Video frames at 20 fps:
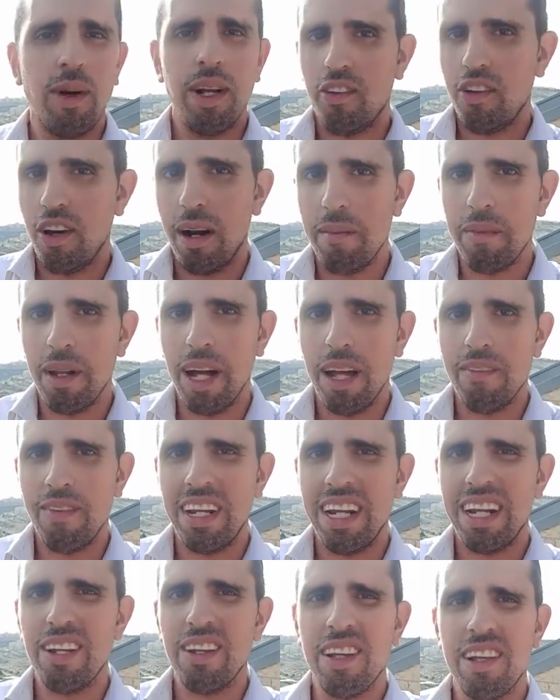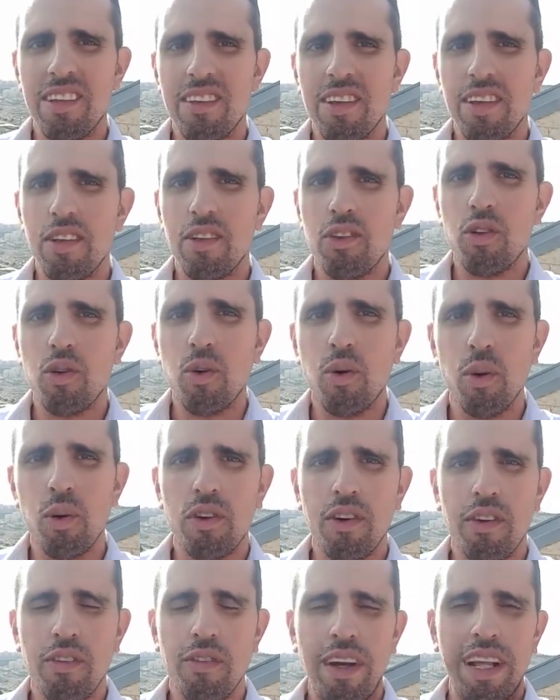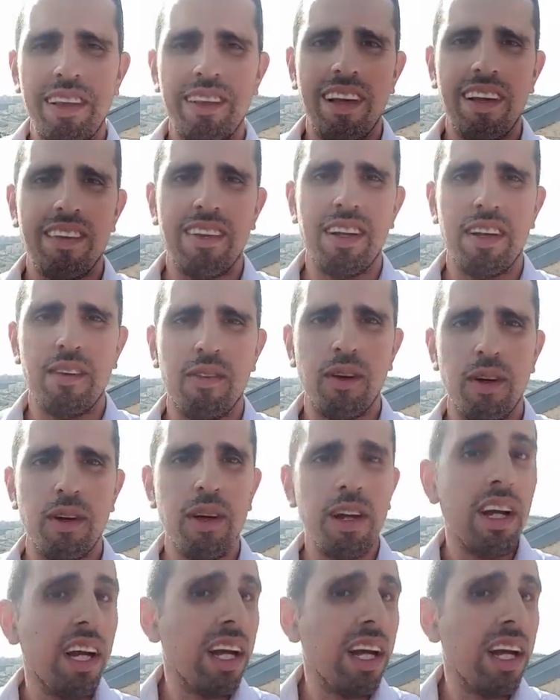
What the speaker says: which I'm live in, and you can see this gorgeous, fantastic view.